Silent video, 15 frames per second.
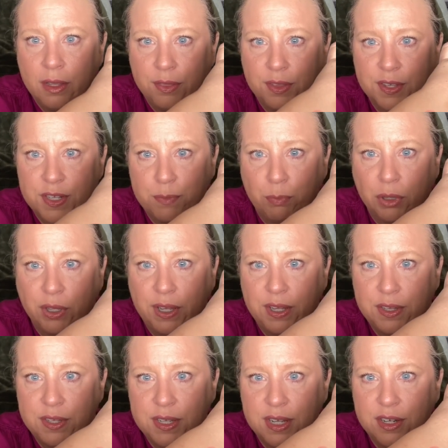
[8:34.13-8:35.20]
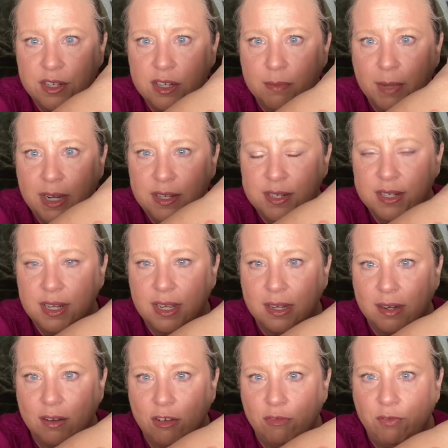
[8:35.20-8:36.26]
This blends into my
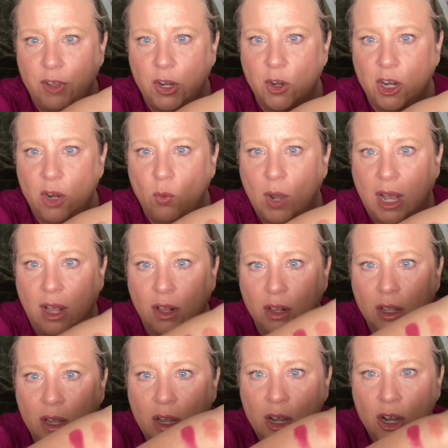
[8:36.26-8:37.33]
skin very well.